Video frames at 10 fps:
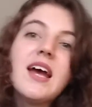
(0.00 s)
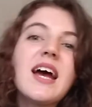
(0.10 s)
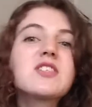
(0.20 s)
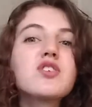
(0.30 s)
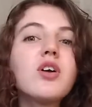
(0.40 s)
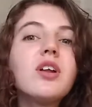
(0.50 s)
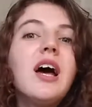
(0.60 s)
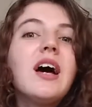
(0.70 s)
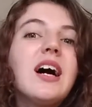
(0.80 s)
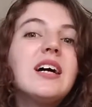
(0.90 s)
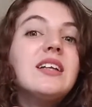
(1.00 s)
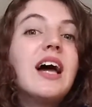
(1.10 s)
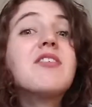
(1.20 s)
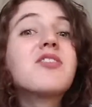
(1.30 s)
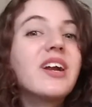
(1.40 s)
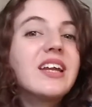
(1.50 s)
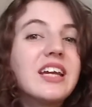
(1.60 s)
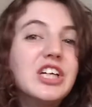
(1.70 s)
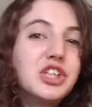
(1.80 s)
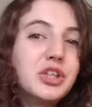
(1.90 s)
It's not a life-threatening
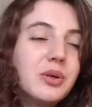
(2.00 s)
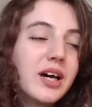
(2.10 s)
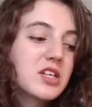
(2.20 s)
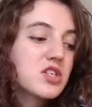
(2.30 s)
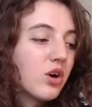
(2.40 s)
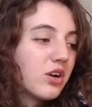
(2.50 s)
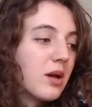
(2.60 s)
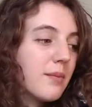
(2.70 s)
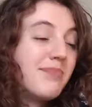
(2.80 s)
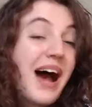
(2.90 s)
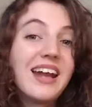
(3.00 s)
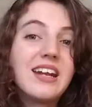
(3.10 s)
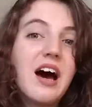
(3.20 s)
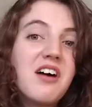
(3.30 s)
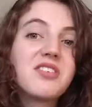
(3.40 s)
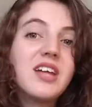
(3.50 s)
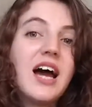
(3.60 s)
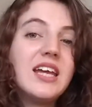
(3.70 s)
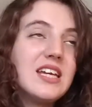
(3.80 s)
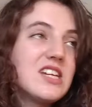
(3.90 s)
issue and it's not bad enough that
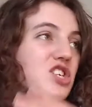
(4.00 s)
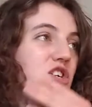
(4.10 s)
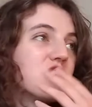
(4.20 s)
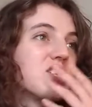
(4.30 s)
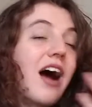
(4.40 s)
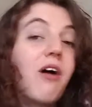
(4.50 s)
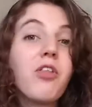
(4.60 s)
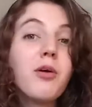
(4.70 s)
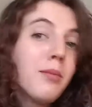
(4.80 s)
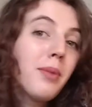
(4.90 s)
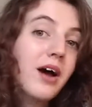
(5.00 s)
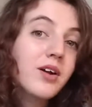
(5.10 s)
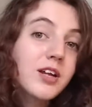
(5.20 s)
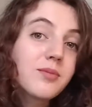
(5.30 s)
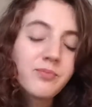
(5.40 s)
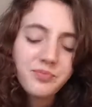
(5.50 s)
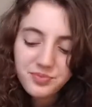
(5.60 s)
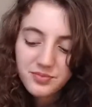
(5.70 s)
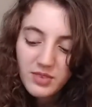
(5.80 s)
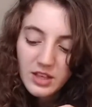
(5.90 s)
I need to tell them about it,
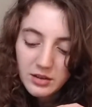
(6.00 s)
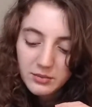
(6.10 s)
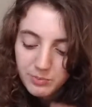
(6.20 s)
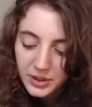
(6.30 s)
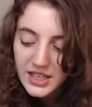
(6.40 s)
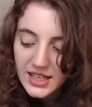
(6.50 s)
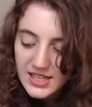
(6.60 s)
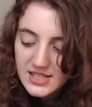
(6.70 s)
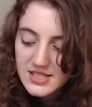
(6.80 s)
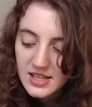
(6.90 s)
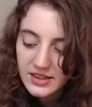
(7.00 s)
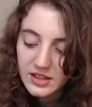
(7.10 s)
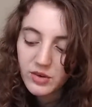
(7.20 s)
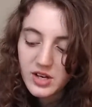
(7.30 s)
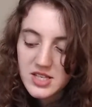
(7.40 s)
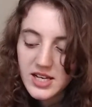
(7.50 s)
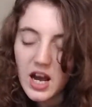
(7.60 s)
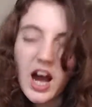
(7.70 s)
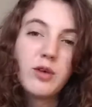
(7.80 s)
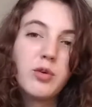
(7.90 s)
but it is something where it's like
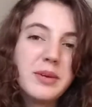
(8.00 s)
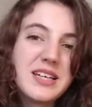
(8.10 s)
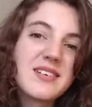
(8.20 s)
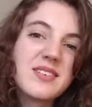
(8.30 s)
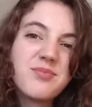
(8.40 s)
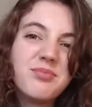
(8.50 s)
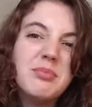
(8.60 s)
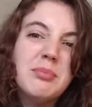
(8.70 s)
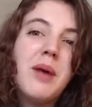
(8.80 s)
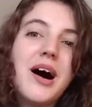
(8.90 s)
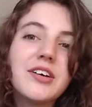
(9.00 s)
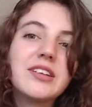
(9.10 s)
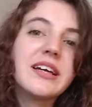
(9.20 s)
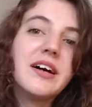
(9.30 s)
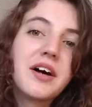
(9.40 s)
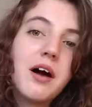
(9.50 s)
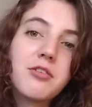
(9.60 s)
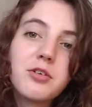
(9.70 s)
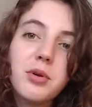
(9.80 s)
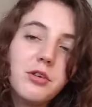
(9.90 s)
I will be mildly
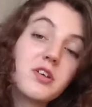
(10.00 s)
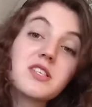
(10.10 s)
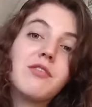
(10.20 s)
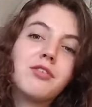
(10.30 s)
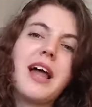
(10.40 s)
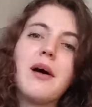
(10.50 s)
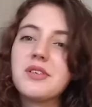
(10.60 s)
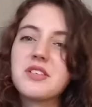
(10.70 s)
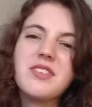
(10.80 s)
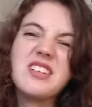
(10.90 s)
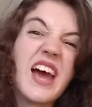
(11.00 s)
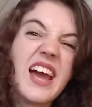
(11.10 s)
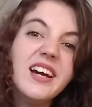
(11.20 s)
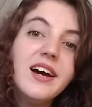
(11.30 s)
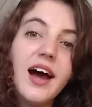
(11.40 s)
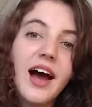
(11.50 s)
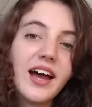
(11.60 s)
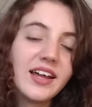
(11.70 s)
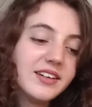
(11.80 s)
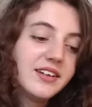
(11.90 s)
uncomfortable for several hours of the day,
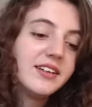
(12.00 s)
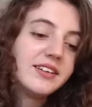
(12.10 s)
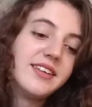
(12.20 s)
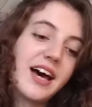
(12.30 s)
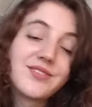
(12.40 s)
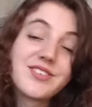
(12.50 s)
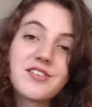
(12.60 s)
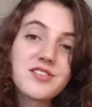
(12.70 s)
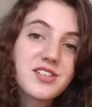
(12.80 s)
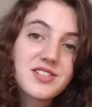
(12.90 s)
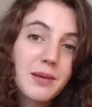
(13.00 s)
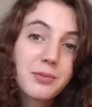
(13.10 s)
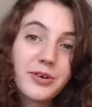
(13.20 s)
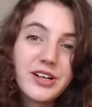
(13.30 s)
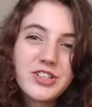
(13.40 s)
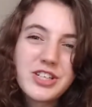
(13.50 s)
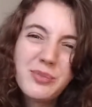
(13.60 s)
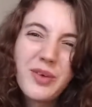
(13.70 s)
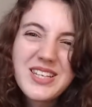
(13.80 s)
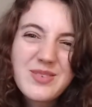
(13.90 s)
and that tends to sap your energy in
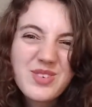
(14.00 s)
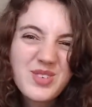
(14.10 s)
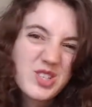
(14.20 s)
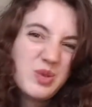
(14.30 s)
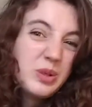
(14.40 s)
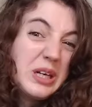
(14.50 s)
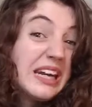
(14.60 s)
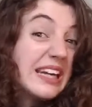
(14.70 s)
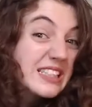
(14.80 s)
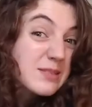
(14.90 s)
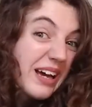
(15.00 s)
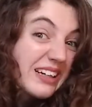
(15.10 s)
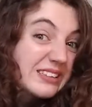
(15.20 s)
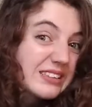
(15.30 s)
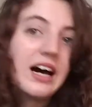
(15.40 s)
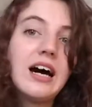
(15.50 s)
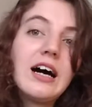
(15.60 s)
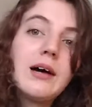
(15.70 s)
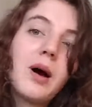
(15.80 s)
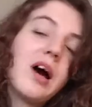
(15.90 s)
ways which you wouldn't expect.
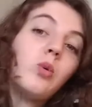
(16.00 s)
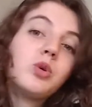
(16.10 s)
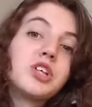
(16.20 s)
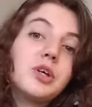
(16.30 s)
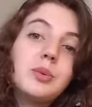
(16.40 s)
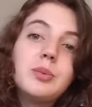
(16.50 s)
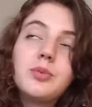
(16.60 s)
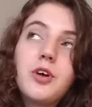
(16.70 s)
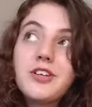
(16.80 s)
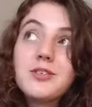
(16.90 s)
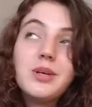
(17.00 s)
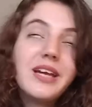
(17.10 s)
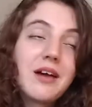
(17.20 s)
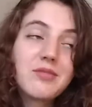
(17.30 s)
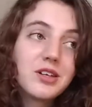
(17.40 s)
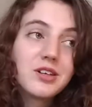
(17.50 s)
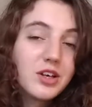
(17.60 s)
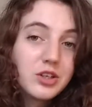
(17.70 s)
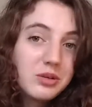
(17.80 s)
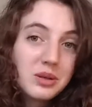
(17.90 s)
Also going to be having a
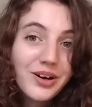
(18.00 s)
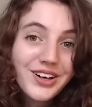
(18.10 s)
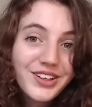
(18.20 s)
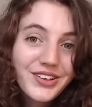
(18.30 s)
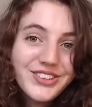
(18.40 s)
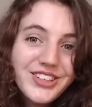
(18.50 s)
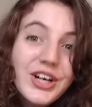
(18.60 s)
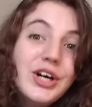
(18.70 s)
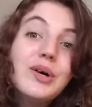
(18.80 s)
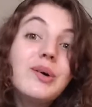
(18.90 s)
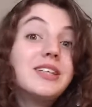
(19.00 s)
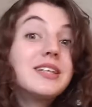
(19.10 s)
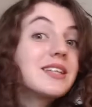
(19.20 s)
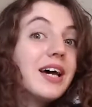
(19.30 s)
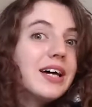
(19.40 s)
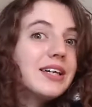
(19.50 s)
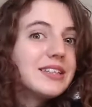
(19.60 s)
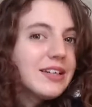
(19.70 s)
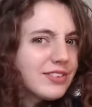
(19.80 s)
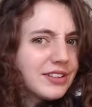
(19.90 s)
uni workload, which is
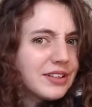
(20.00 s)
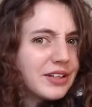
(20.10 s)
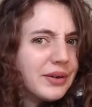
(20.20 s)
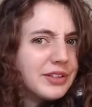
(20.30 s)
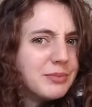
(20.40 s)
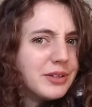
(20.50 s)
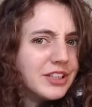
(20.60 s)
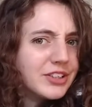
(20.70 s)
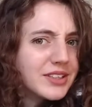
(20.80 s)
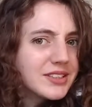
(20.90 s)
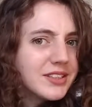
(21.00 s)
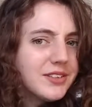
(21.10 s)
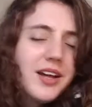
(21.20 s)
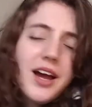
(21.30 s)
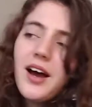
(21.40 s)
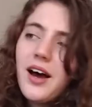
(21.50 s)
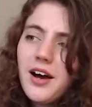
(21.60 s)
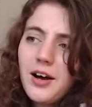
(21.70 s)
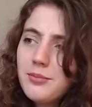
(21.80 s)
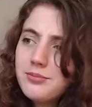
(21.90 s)
definitely going to be interesting.
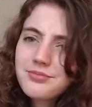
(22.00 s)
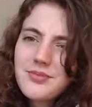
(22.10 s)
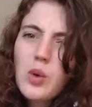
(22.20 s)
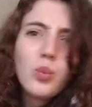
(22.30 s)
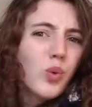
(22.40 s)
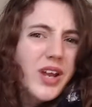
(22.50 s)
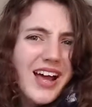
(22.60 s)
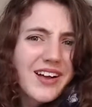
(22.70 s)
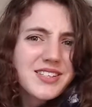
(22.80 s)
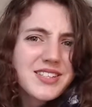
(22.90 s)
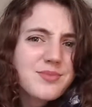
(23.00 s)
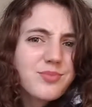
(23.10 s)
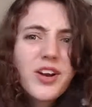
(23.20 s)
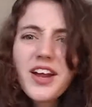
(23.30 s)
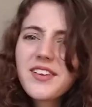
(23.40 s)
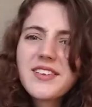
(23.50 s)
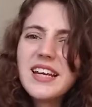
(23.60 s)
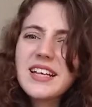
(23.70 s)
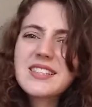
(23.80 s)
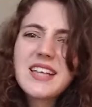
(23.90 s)
What else? What other
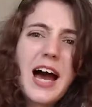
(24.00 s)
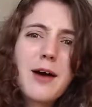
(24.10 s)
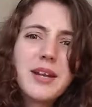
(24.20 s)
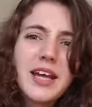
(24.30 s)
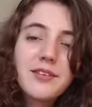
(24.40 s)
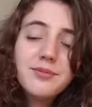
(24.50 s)
things are happening?